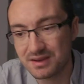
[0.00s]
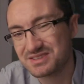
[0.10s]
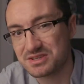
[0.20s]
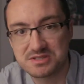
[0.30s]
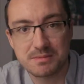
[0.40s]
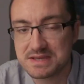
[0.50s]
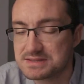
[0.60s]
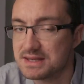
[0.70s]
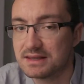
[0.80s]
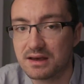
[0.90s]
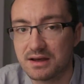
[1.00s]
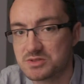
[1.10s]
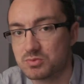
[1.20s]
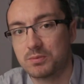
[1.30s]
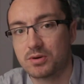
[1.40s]
So some SD
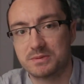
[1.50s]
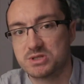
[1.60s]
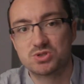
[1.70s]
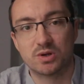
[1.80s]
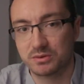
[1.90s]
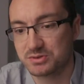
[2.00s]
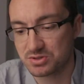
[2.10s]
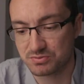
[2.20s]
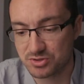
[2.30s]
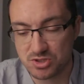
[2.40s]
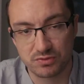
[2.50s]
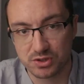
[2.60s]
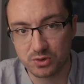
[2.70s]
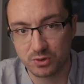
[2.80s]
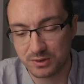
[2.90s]
cards will probably struggle to
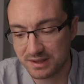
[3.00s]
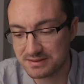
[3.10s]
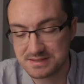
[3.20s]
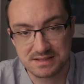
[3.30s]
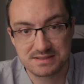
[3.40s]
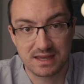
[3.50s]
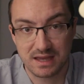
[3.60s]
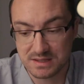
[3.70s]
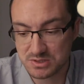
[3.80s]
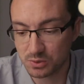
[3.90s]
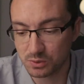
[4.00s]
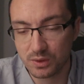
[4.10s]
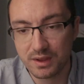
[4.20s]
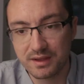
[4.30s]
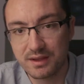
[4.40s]
record 6K at all.